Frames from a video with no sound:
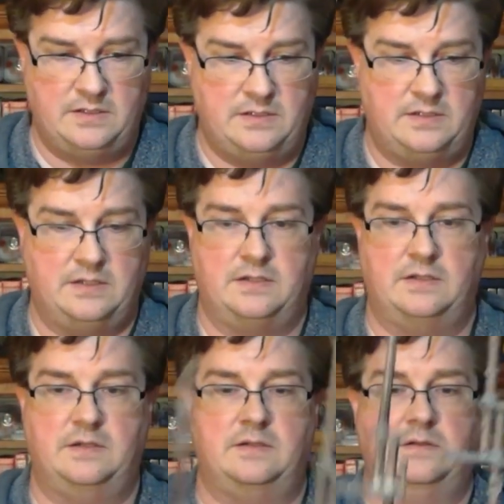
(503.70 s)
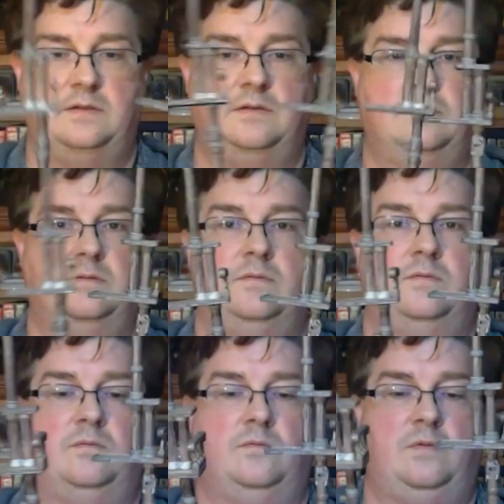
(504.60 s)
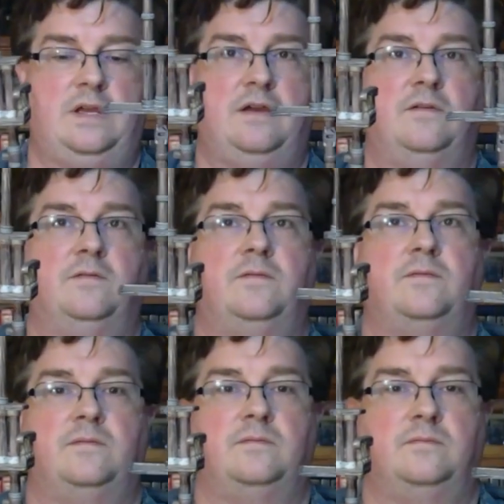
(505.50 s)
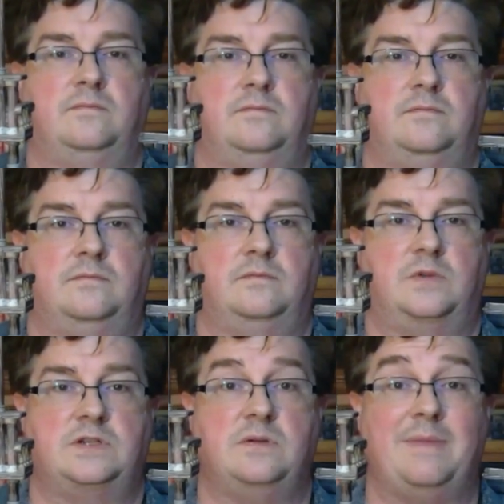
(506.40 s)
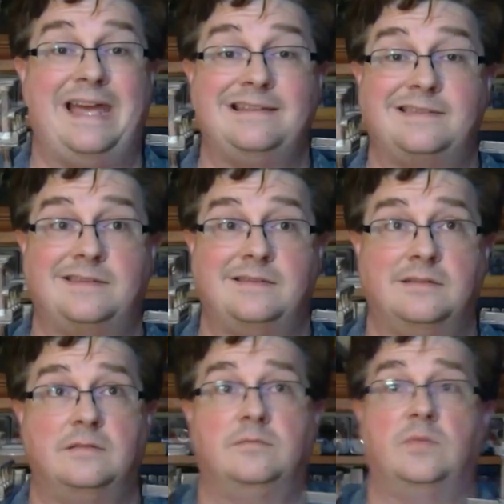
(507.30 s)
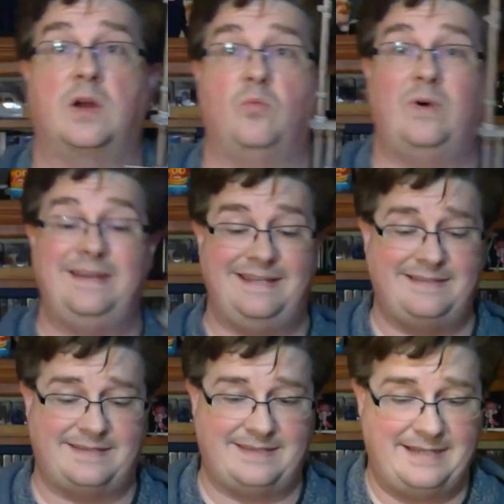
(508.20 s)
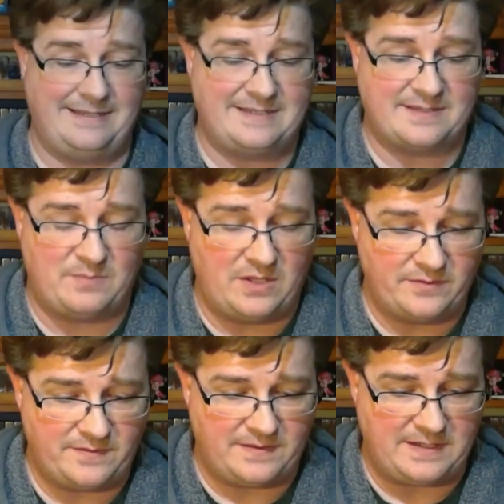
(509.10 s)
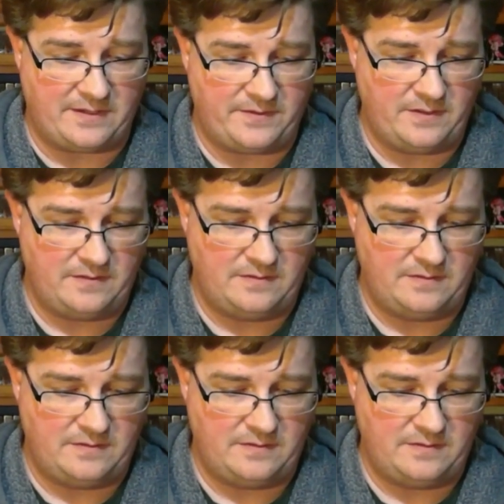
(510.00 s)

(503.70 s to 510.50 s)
And we have the 2 masts. One is slightly smaller than the other.